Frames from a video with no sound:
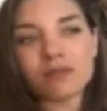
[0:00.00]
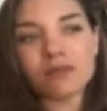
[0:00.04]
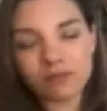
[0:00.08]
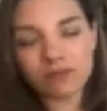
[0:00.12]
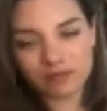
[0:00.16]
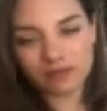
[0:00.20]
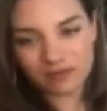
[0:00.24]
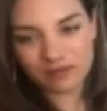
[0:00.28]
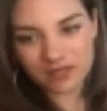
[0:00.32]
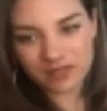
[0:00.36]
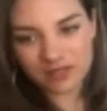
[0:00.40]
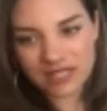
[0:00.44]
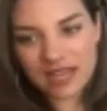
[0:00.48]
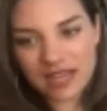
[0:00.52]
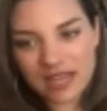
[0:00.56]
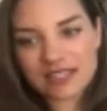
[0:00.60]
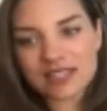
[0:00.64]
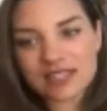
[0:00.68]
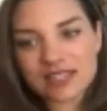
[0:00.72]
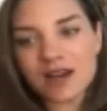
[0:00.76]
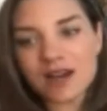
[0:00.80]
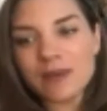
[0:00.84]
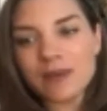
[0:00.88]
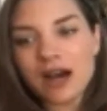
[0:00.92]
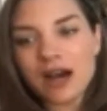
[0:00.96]
set to
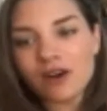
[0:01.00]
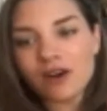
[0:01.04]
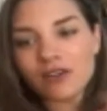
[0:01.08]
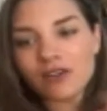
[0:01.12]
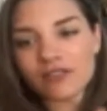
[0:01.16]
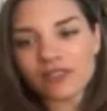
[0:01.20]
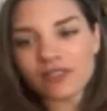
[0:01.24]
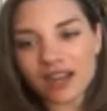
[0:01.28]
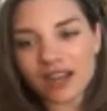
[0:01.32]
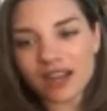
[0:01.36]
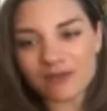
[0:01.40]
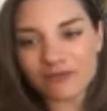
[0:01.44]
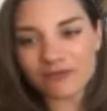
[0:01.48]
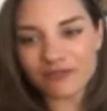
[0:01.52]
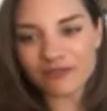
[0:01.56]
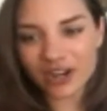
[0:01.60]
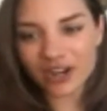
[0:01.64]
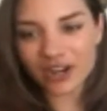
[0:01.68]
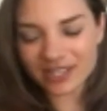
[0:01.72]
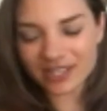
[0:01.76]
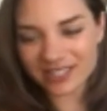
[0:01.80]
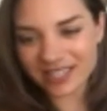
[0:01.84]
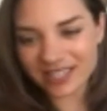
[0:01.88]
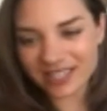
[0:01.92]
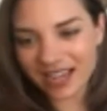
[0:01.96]
come out that I'm
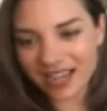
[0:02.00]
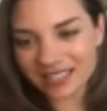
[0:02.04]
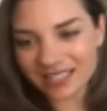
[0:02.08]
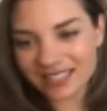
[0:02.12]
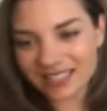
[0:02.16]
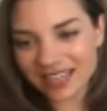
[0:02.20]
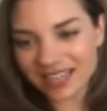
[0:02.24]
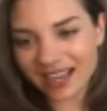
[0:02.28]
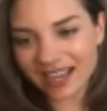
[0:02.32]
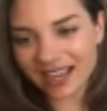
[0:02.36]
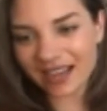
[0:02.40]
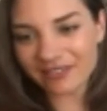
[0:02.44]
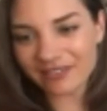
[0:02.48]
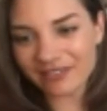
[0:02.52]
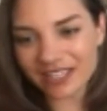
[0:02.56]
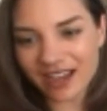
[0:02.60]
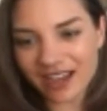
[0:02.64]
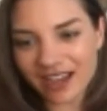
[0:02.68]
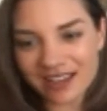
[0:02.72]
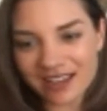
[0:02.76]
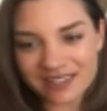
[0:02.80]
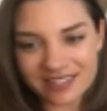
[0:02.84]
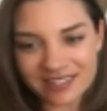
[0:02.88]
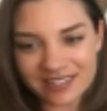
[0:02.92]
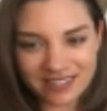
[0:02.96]
very sad that I haven't
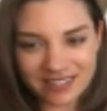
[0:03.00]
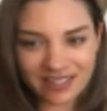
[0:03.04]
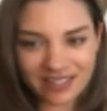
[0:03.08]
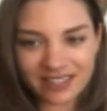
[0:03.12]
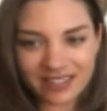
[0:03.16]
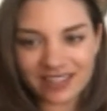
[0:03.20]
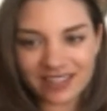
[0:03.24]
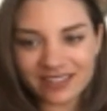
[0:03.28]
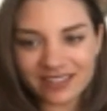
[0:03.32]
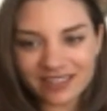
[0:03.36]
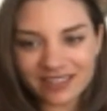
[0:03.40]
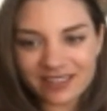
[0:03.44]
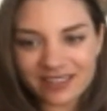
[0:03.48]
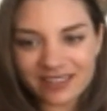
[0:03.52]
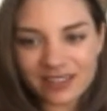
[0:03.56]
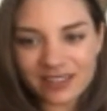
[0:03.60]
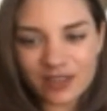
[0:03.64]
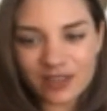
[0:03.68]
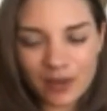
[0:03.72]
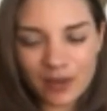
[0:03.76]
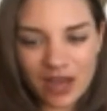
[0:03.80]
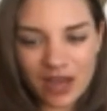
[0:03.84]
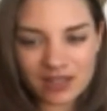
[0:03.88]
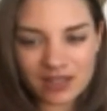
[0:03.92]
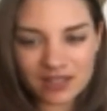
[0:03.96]
gotten to see in the
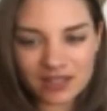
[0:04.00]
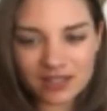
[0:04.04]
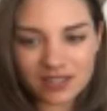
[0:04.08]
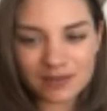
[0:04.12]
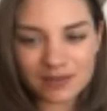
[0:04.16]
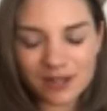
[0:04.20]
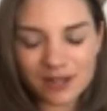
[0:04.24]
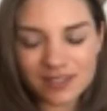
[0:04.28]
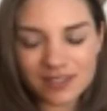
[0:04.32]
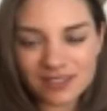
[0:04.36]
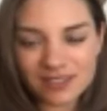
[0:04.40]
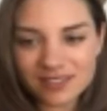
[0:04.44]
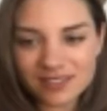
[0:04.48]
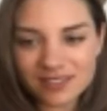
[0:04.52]
past 6 months.